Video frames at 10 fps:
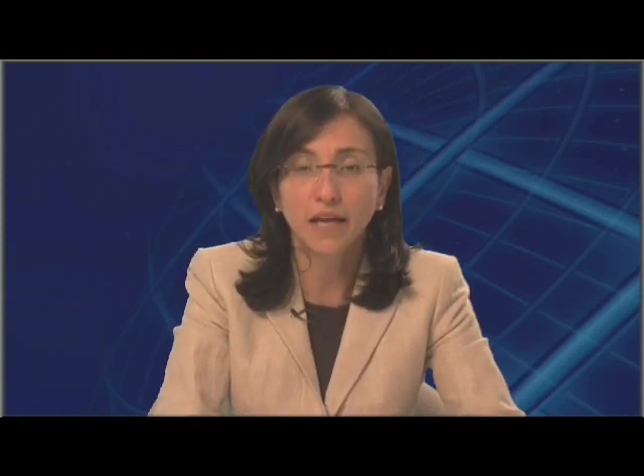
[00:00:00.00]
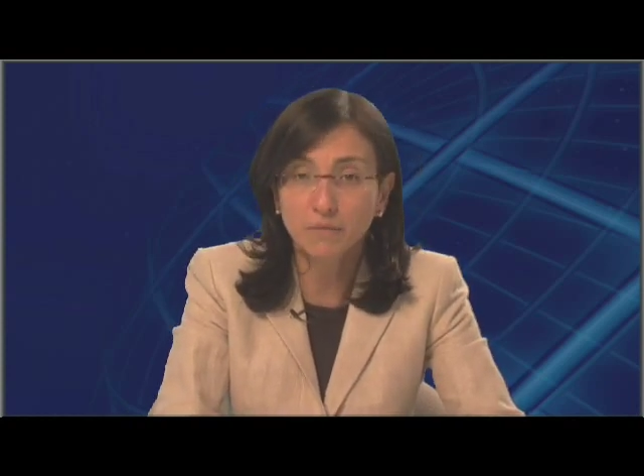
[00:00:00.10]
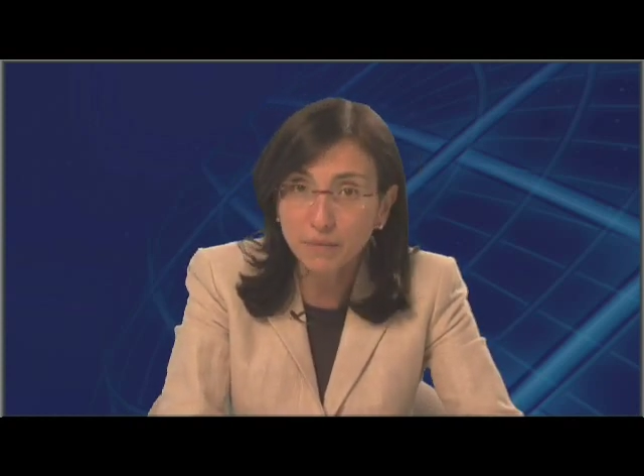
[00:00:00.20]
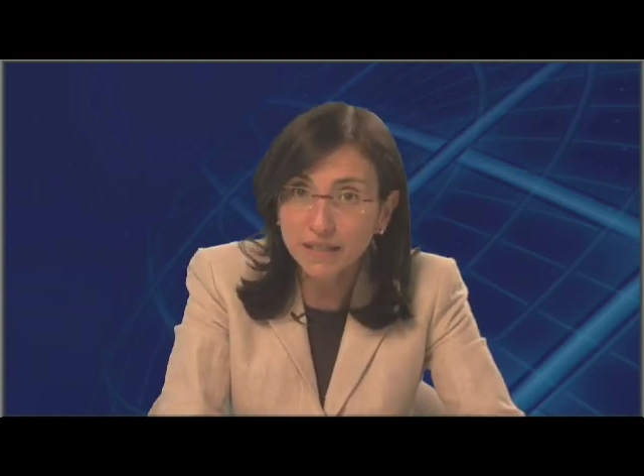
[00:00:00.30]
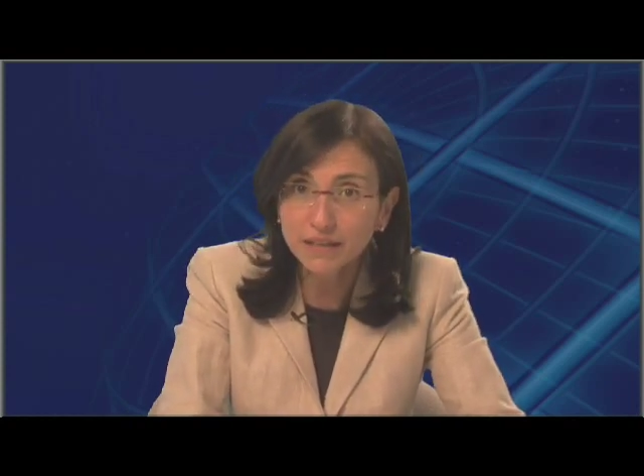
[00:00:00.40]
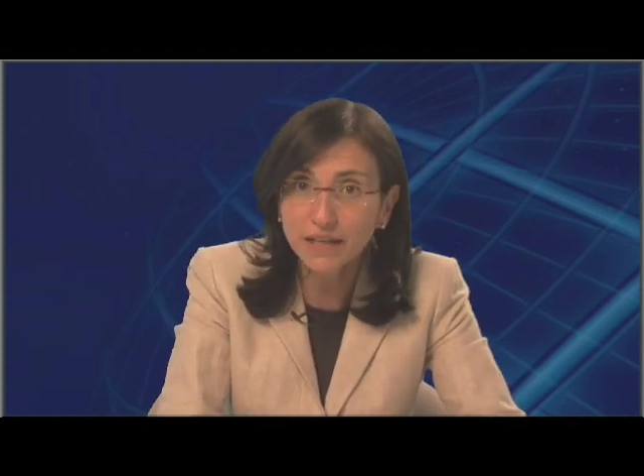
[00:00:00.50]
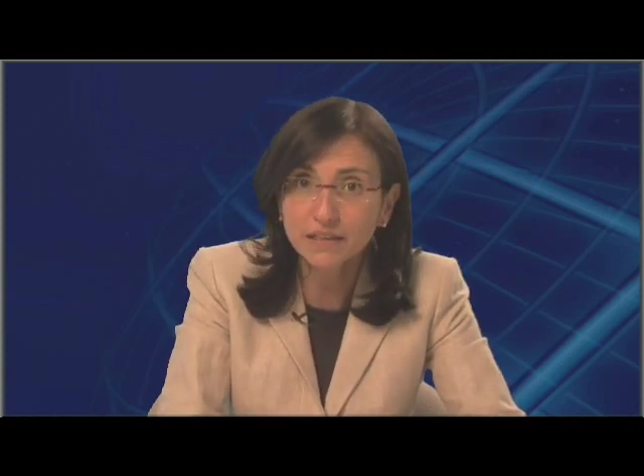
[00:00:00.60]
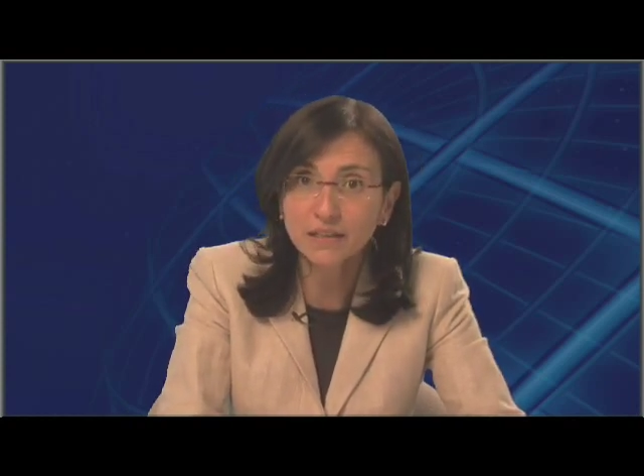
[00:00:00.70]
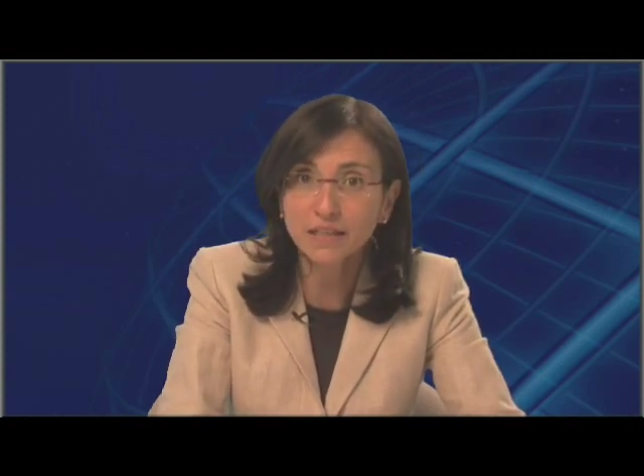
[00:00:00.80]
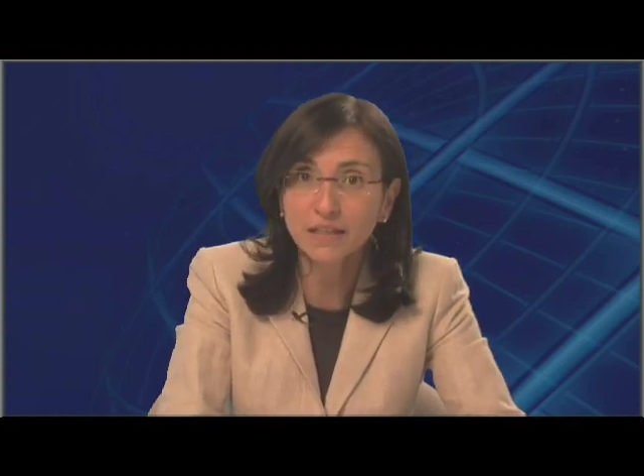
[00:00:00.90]
and big
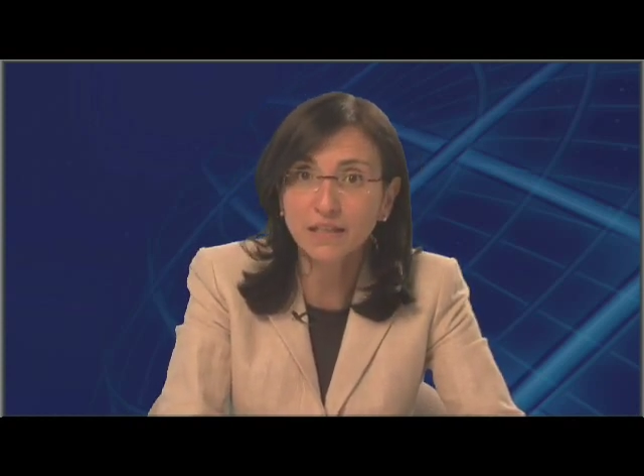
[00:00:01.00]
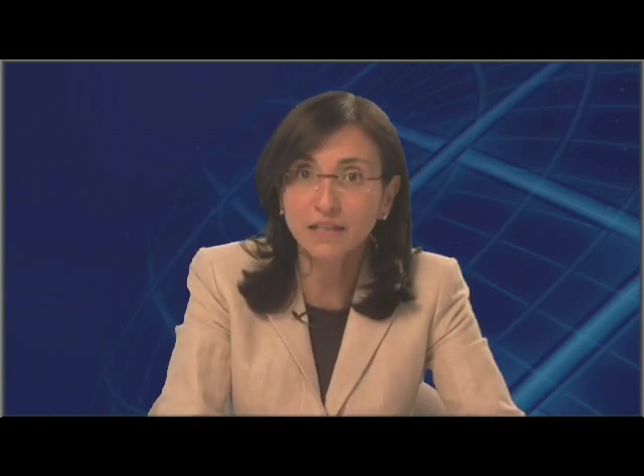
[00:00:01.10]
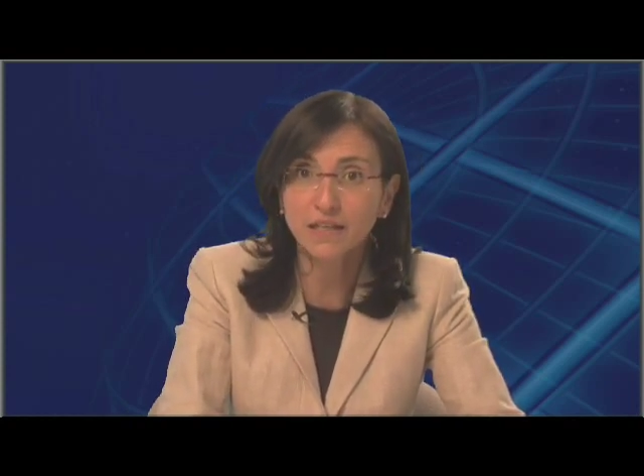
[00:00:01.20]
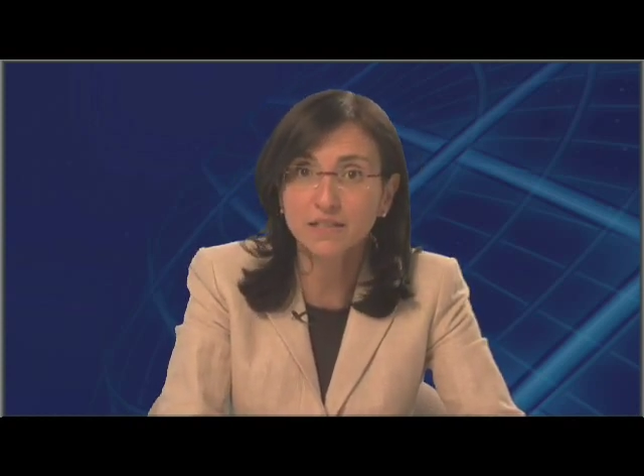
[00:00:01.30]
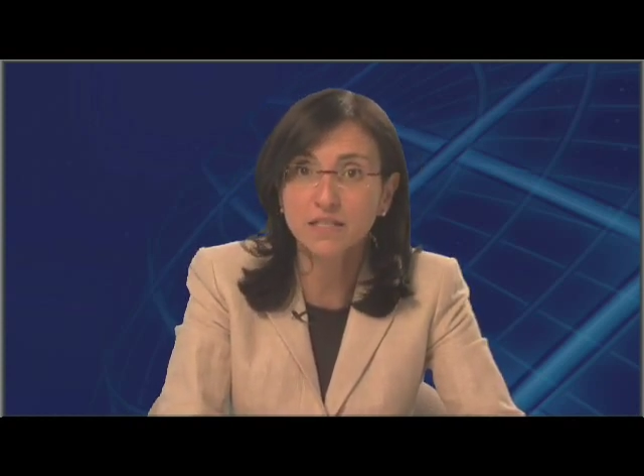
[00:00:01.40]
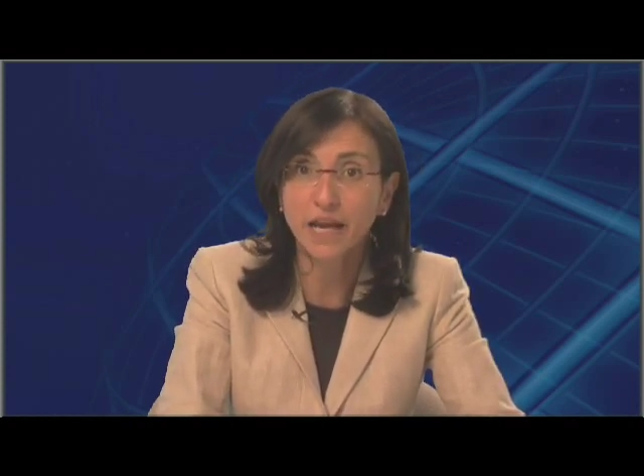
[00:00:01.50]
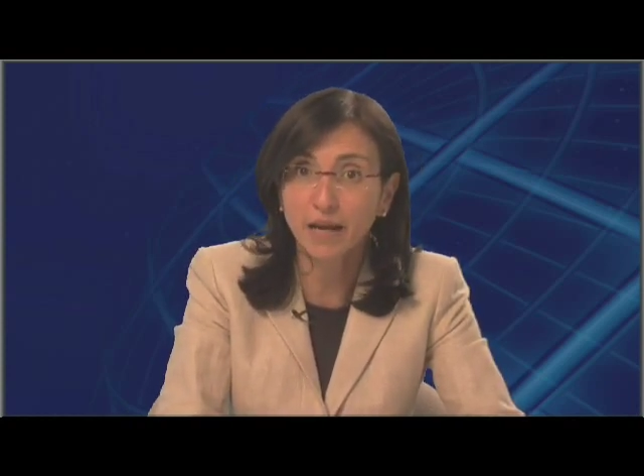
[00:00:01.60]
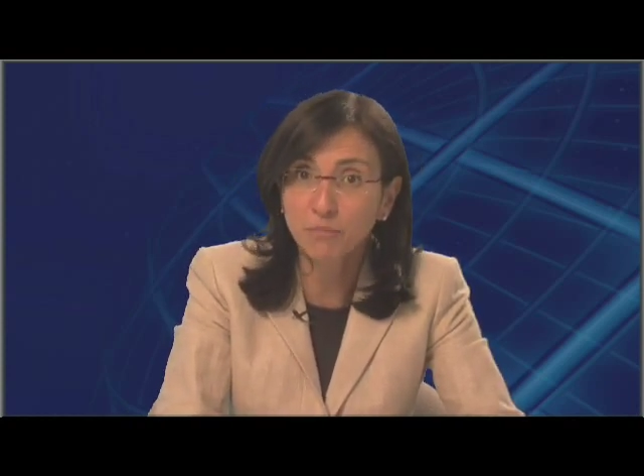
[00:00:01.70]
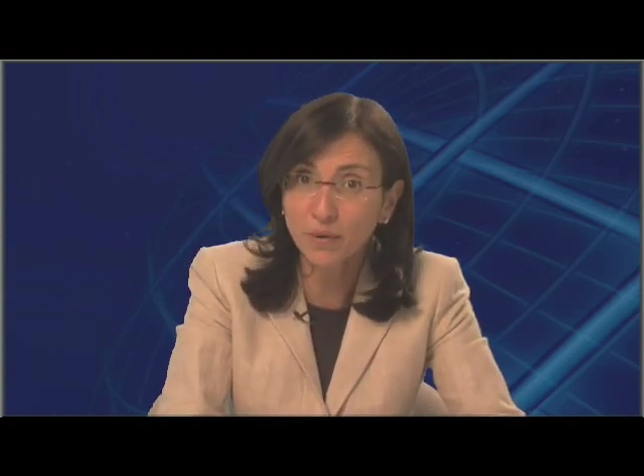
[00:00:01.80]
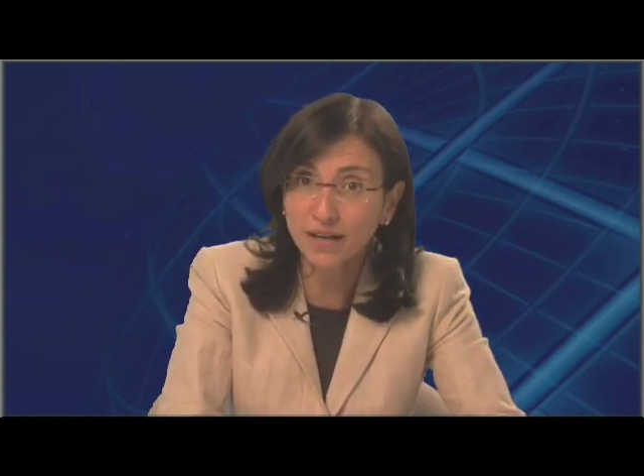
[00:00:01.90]
data analytics
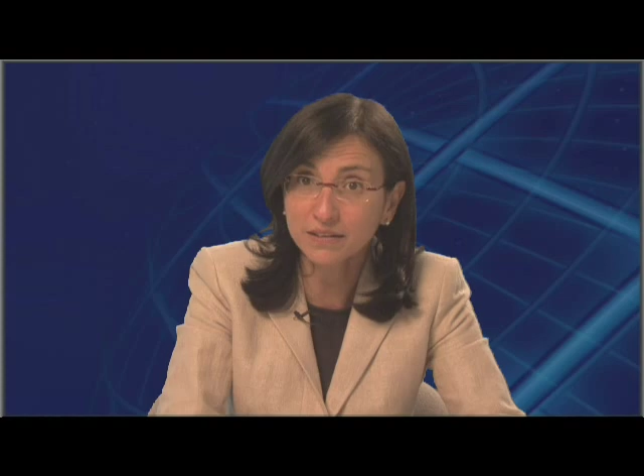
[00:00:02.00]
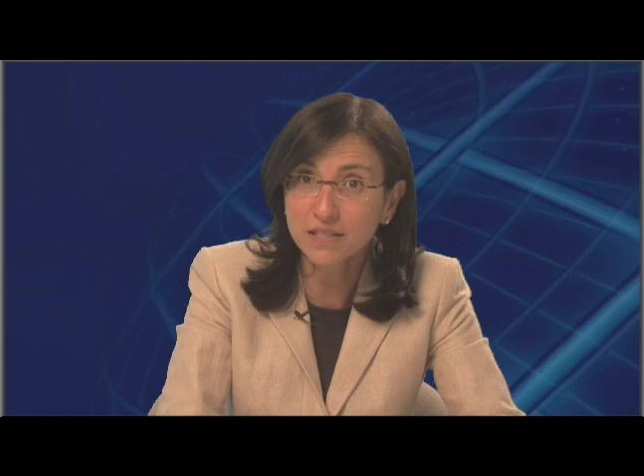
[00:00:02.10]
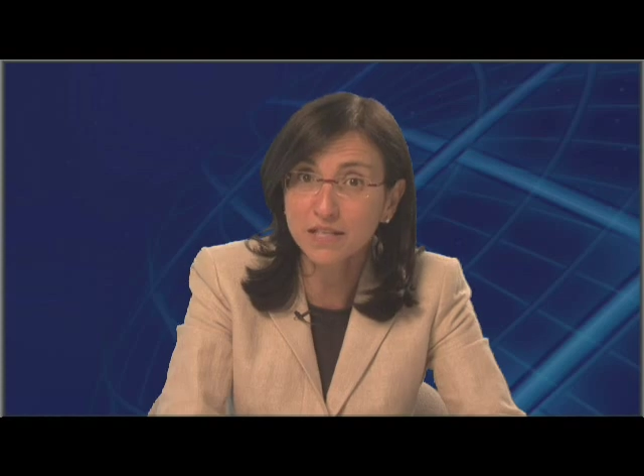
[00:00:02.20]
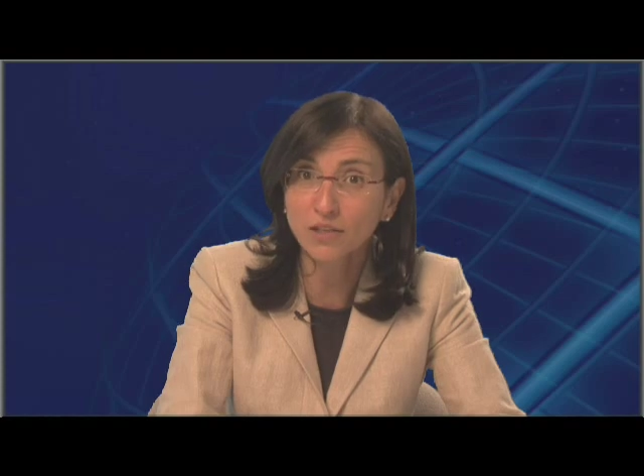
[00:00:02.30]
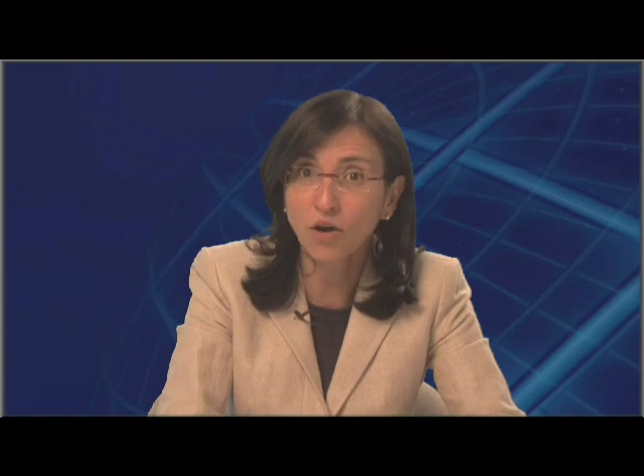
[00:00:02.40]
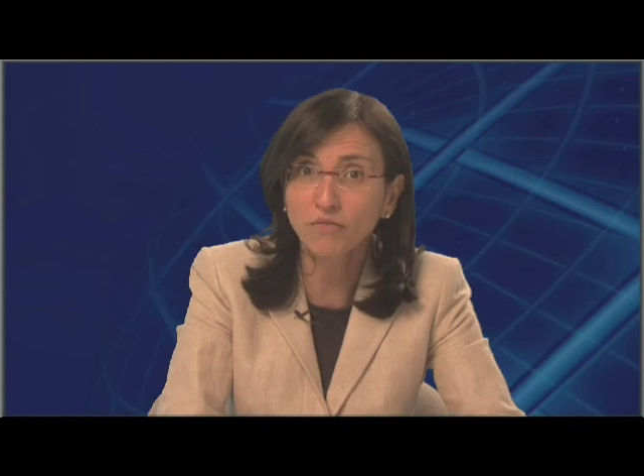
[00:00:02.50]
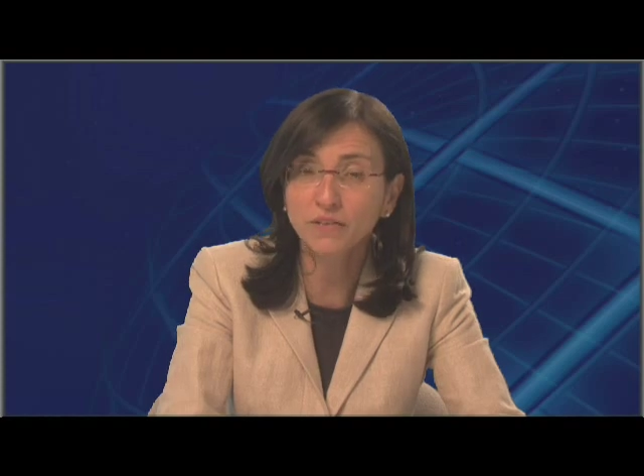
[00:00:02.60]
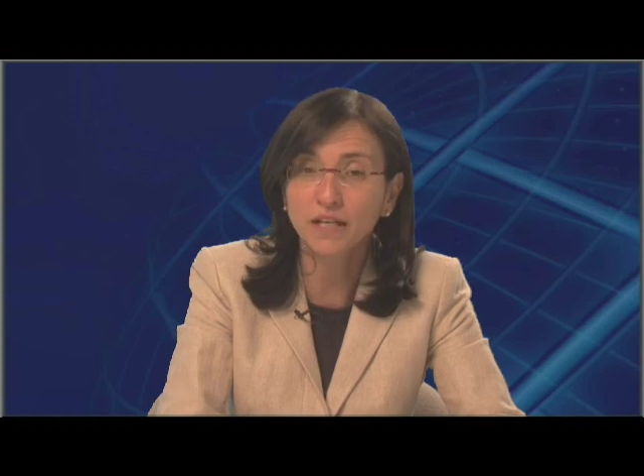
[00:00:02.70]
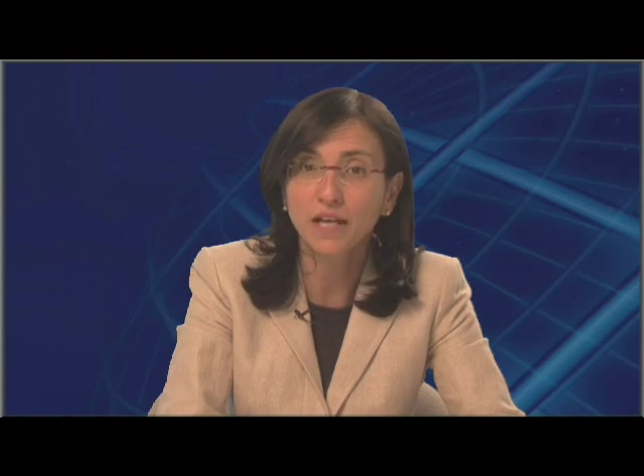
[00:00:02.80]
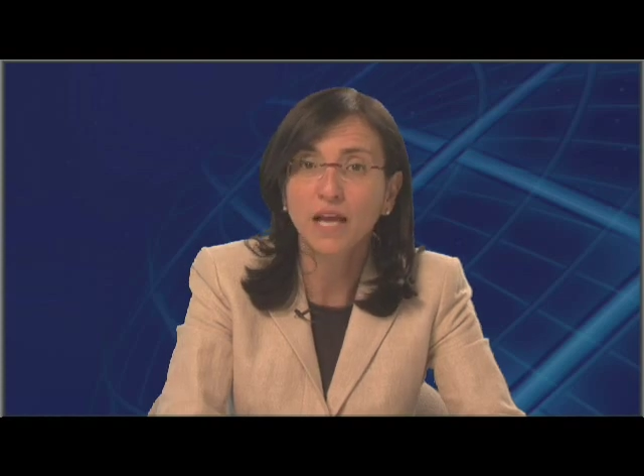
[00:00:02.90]
and practice it
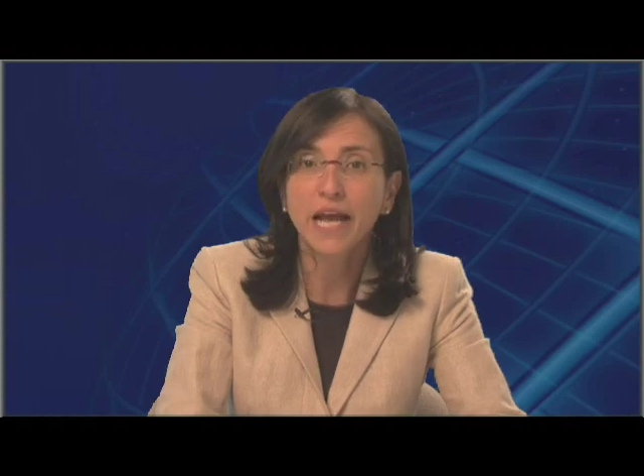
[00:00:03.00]
often